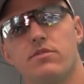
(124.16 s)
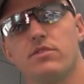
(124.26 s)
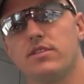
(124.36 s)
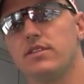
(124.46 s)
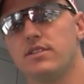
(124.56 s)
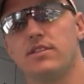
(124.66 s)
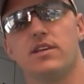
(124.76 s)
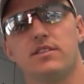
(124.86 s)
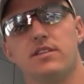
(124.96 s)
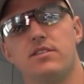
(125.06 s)

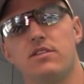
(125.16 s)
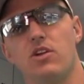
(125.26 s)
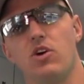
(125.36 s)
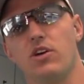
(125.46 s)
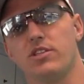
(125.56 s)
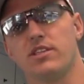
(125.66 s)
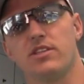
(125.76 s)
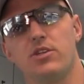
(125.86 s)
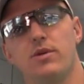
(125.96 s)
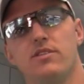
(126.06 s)
since the launch at
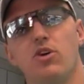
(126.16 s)
the U.S.